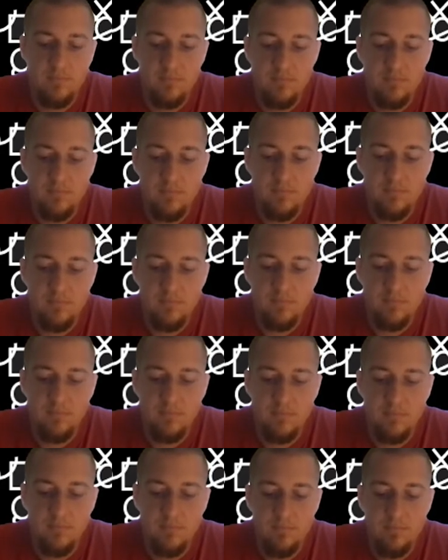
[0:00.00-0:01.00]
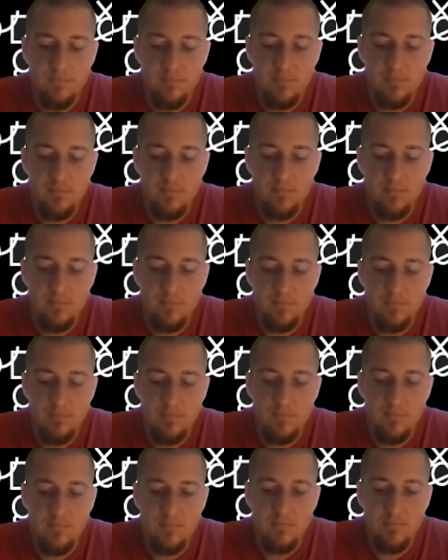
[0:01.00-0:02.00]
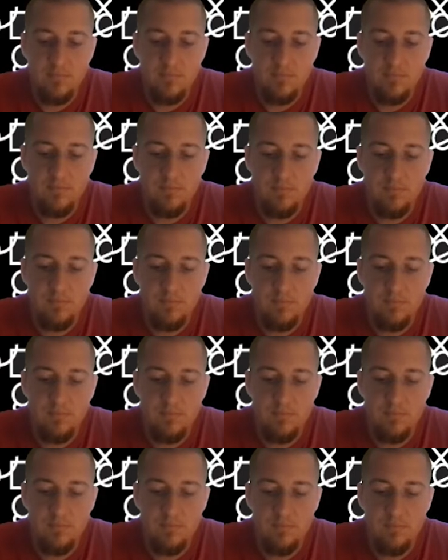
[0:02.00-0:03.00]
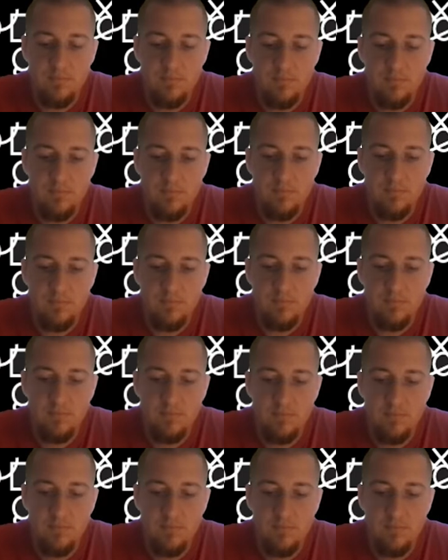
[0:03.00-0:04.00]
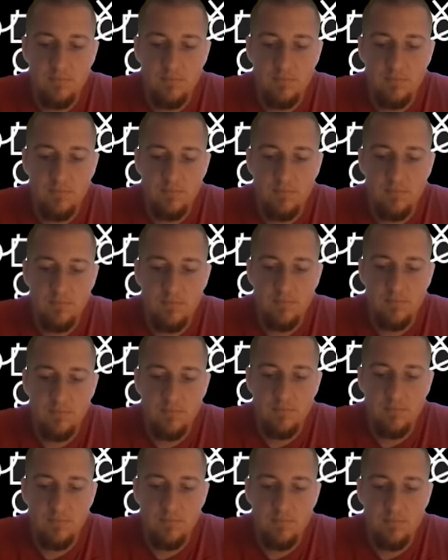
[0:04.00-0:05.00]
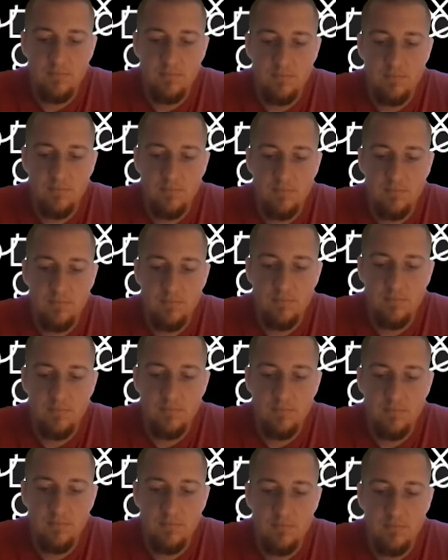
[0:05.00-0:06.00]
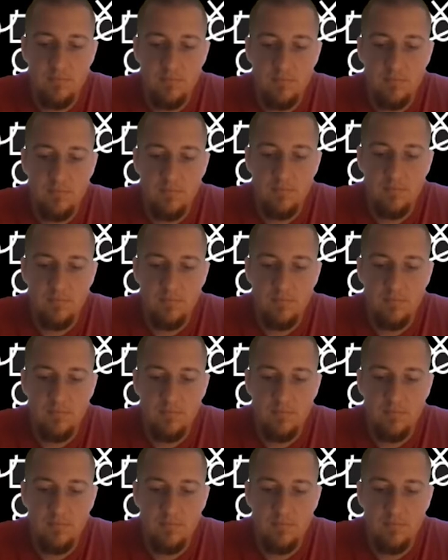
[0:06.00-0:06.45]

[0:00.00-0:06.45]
(not speaking)